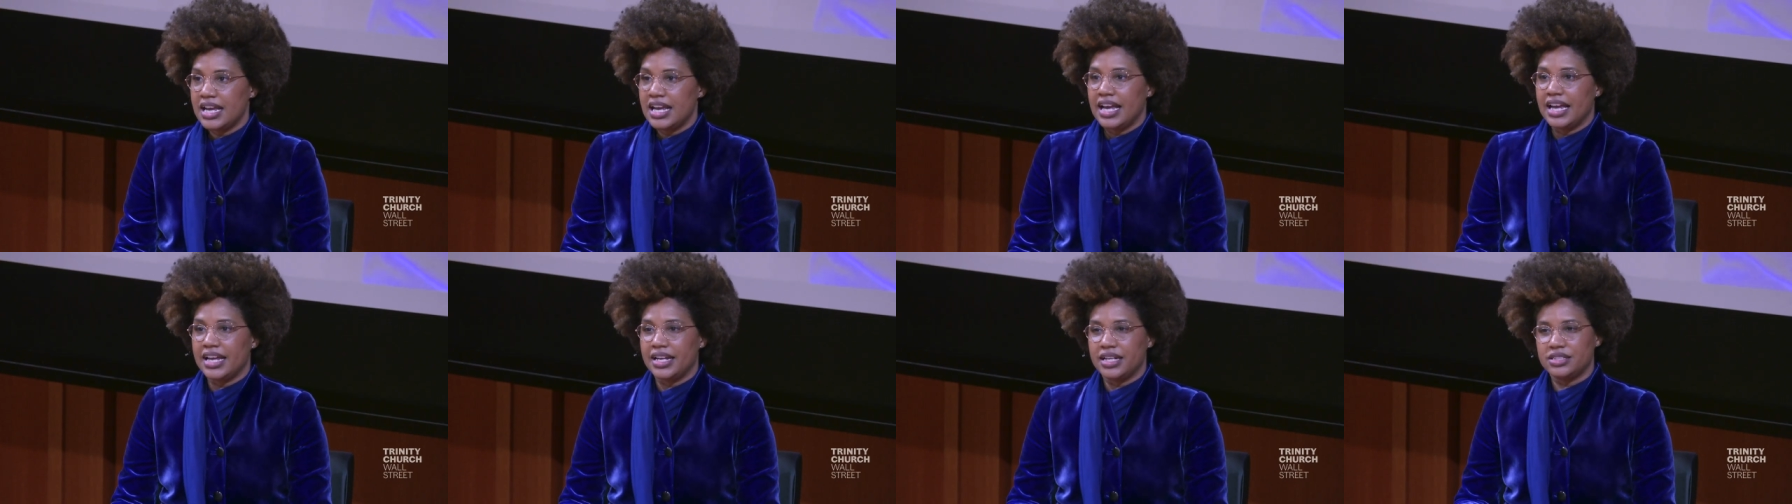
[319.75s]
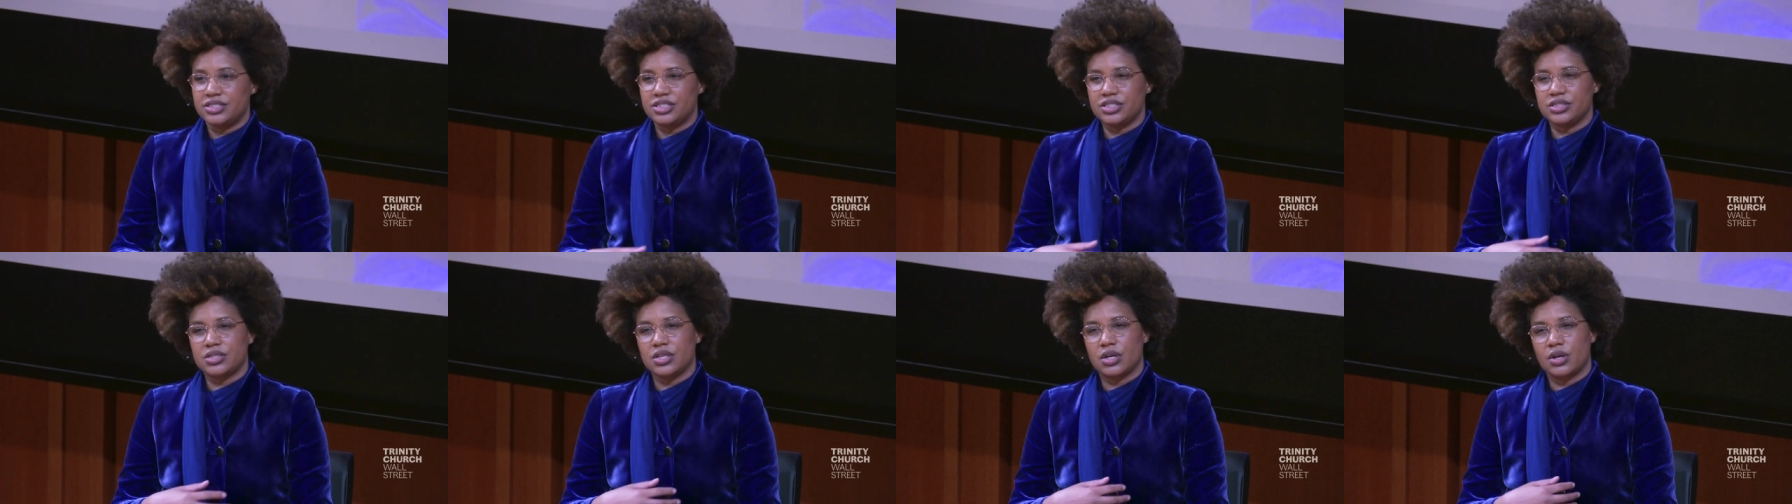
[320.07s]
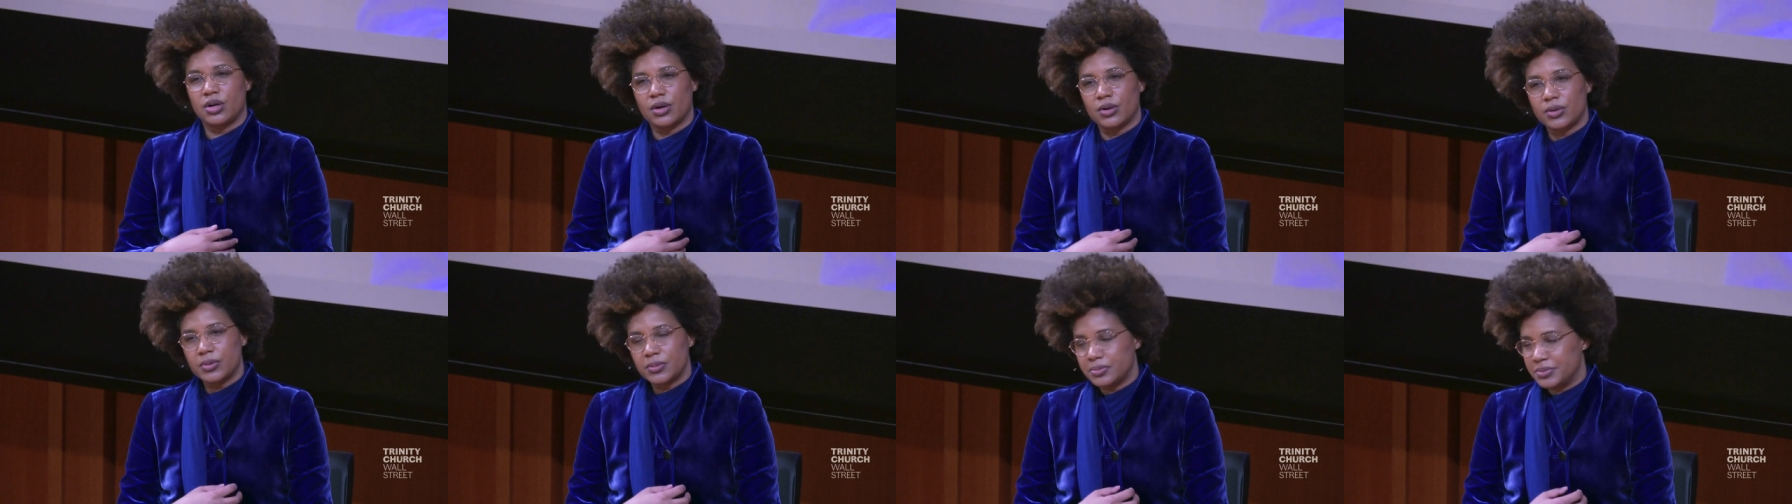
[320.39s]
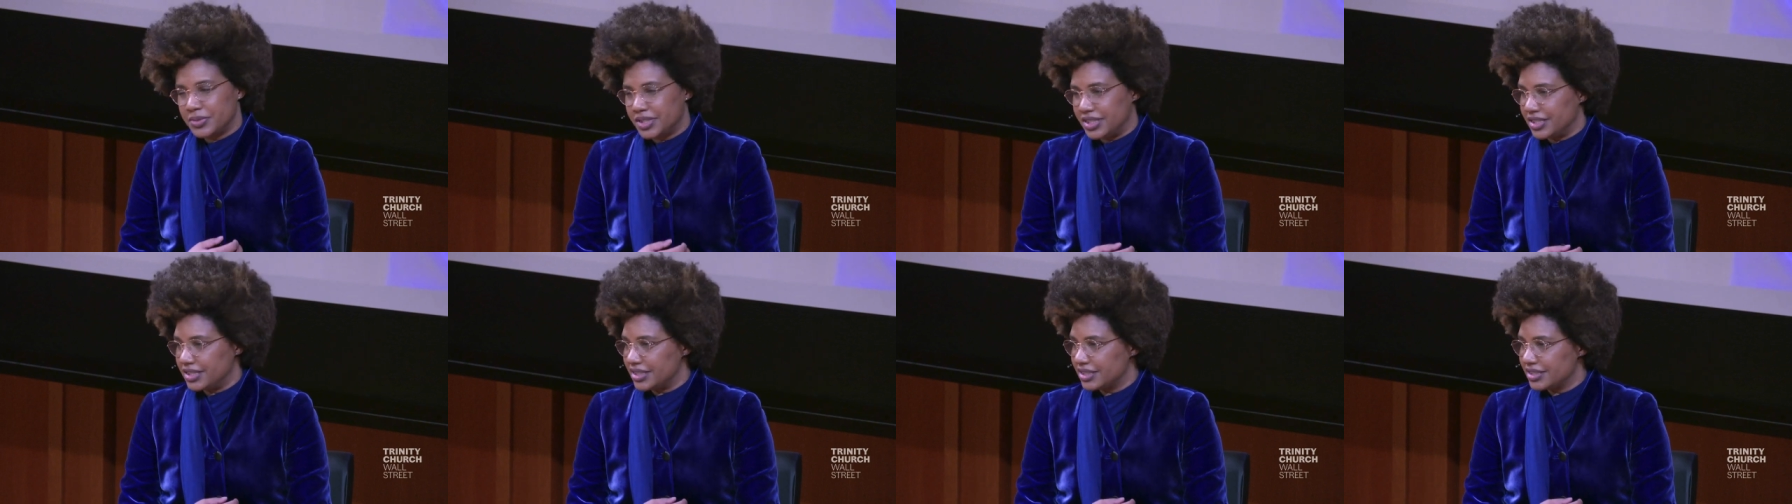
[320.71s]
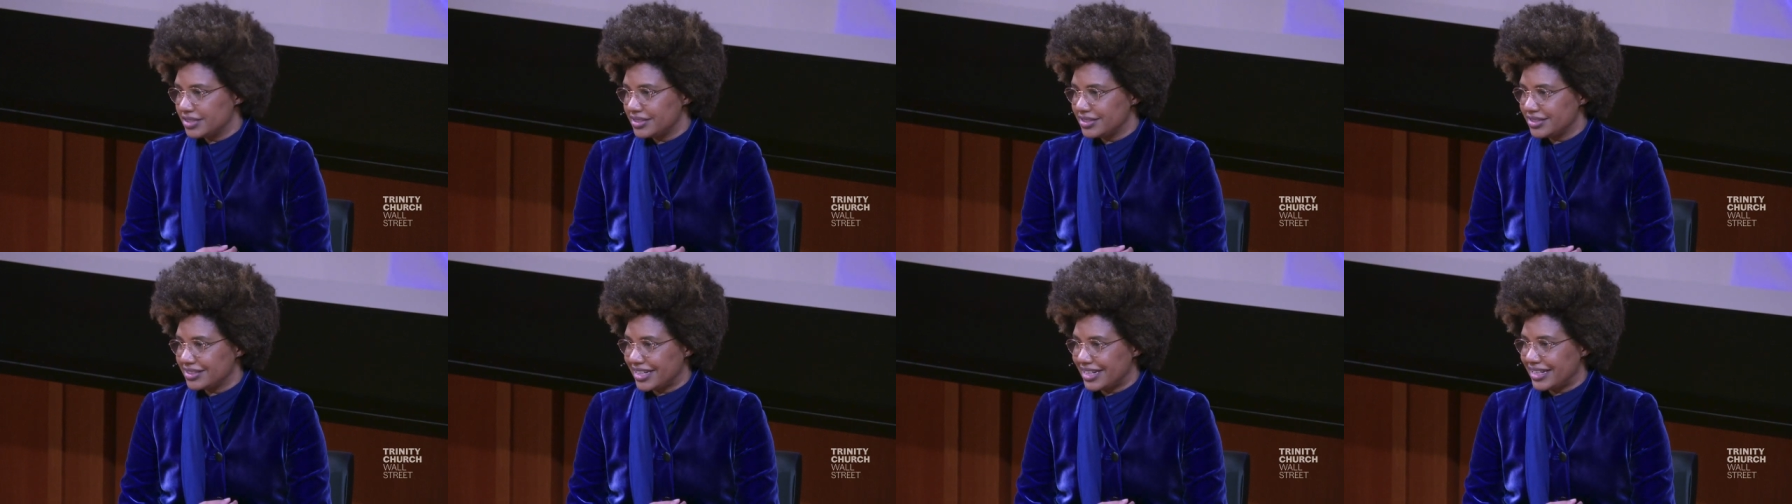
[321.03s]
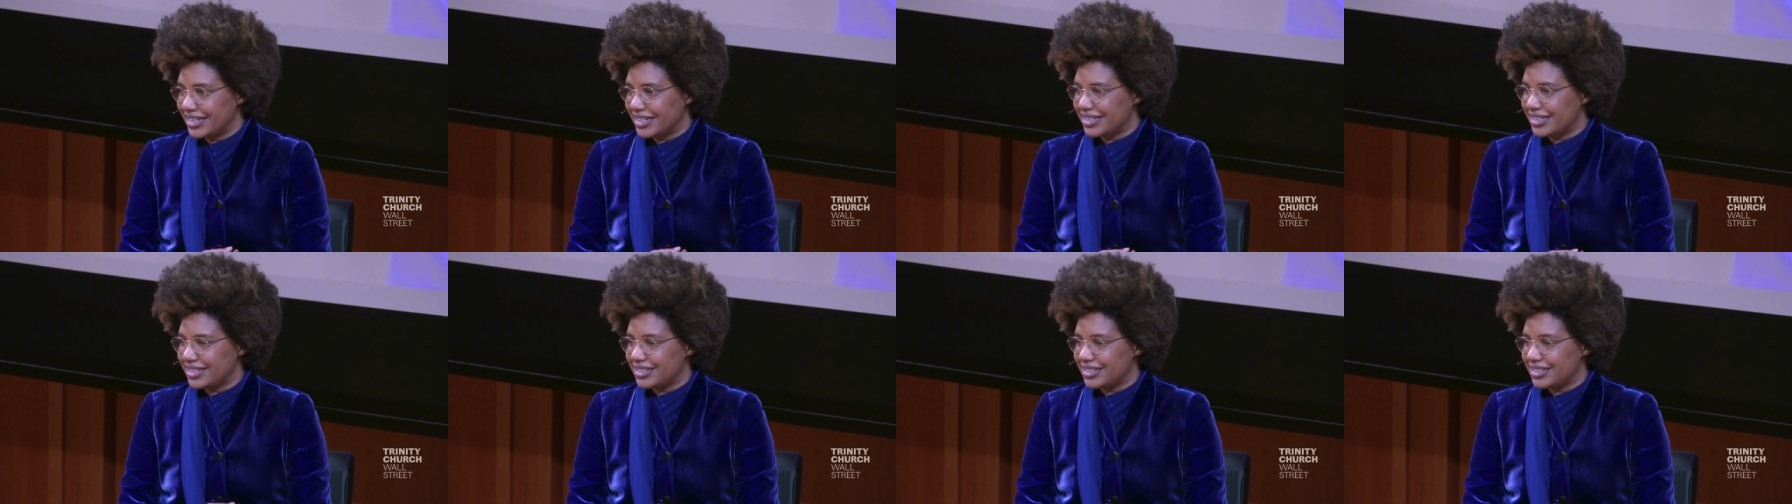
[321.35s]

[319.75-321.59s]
And it just hurt me. Like,